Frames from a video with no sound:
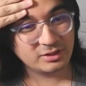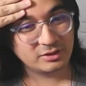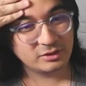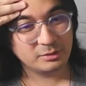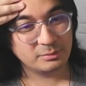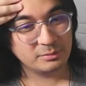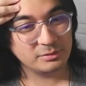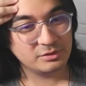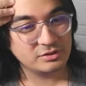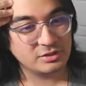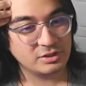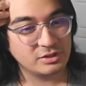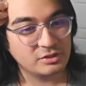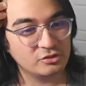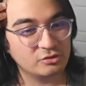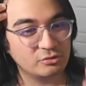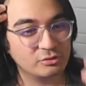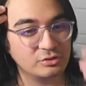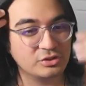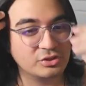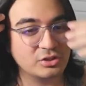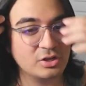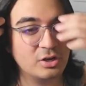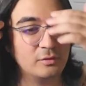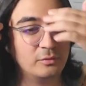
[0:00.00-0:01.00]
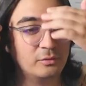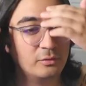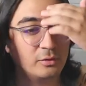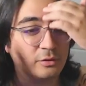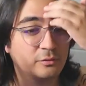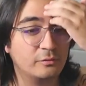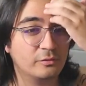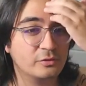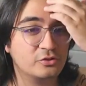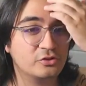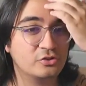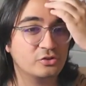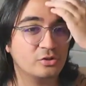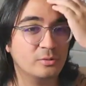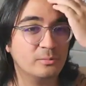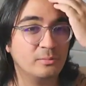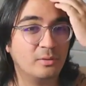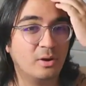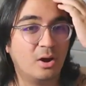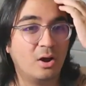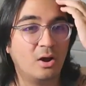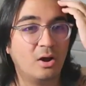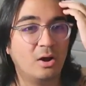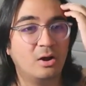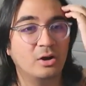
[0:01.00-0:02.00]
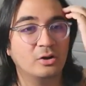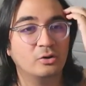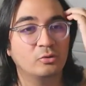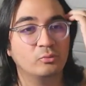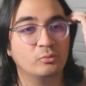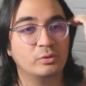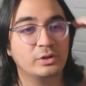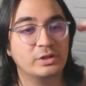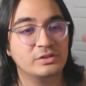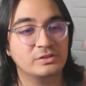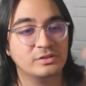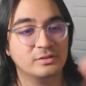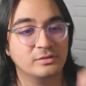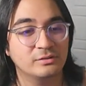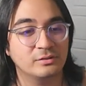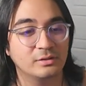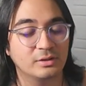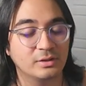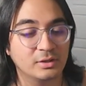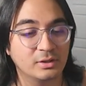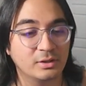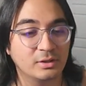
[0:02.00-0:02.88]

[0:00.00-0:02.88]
Liberty City Stories cover art, for some odd reason,